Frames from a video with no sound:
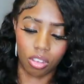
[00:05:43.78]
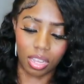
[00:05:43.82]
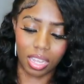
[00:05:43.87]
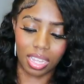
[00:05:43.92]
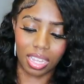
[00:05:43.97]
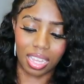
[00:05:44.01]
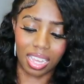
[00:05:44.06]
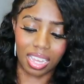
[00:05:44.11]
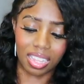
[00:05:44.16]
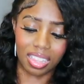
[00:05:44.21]
Okay,
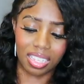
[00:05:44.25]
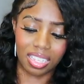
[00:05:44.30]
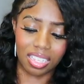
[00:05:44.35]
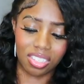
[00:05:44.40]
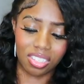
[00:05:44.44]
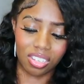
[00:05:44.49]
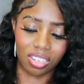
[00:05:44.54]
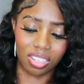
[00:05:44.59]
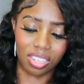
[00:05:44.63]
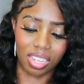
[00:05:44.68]
yeah,
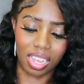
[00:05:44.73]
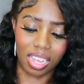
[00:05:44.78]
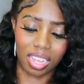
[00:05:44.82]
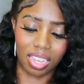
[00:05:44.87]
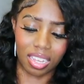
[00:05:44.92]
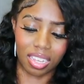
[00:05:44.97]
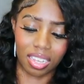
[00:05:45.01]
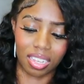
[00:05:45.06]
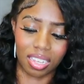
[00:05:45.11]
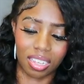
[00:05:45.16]
these are
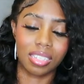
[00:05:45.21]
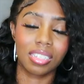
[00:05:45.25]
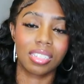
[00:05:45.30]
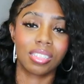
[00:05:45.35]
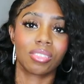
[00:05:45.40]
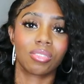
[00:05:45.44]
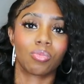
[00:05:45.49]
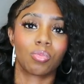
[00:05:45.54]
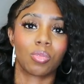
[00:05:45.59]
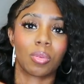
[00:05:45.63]
like,
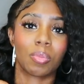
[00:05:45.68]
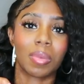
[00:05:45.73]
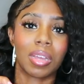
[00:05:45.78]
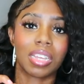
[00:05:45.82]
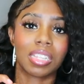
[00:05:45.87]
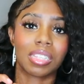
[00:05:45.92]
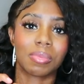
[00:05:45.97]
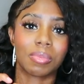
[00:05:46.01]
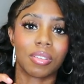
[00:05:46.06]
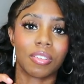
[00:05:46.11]
this
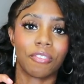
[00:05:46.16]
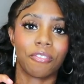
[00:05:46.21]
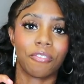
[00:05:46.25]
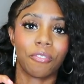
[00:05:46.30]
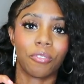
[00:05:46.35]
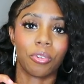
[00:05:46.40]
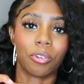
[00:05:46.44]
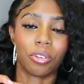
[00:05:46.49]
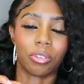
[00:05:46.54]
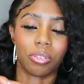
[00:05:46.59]
reminds me of
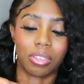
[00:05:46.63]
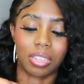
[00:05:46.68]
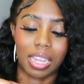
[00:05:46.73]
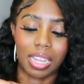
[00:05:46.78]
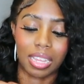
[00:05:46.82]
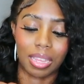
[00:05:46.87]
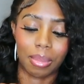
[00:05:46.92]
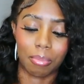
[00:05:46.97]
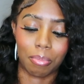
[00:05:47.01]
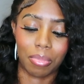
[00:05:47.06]
foil.
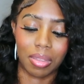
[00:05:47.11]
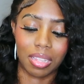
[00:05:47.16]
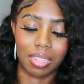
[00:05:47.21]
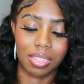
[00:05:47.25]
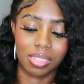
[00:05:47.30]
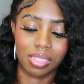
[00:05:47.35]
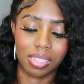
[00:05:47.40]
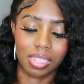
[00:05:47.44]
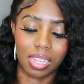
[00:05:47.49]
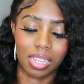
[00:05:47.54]
Like, it
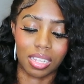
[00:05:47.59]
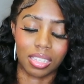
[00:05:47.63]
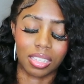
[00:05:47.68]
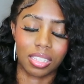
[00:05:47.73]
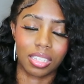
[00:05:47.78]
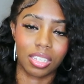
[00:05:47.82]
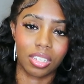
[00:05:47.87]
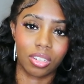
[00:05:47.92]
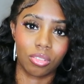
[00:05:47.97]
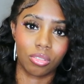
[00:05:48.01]
bends a
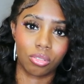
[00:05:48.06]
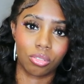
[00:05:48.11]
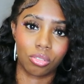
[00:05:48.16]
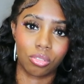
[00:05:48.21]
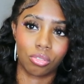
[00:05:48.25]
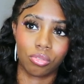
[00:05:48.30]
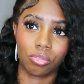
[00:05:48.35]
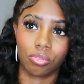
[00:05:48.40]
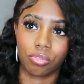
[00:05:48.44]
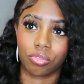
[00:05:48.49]
little
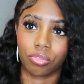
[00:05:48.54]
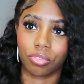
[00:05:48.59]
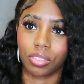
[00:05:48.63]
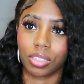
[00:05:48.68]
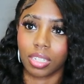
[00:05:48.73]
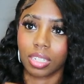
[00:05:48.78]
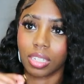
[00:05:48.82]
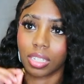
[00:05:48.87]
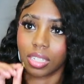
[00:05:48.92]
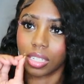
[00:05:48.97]
too
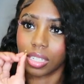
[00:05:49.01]
freaking